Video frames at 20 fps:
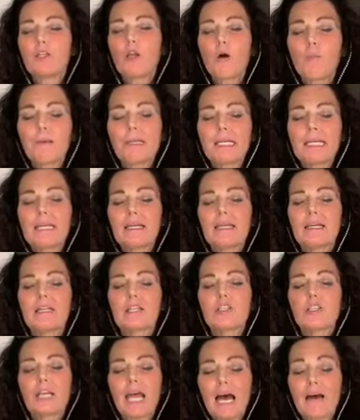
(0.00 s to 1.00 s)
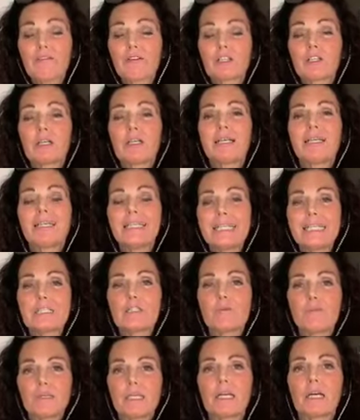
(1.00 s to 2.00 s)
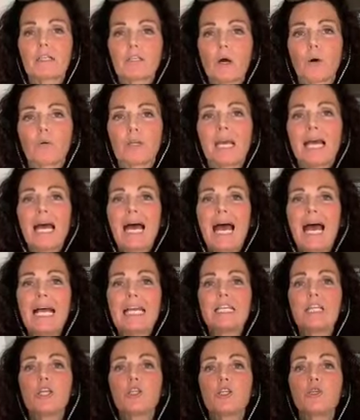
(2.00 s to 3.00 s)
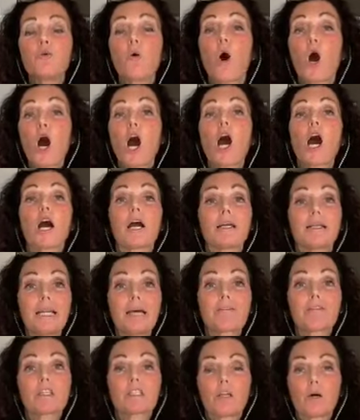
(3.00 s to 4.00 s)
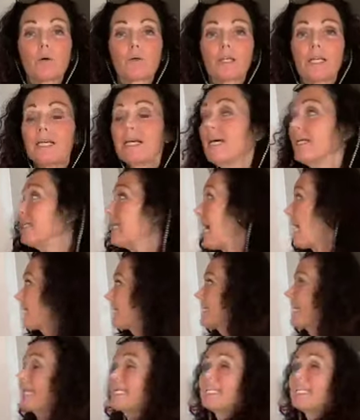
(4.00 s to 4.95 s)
nobody should ever need to be alone. And you are never alone. Not in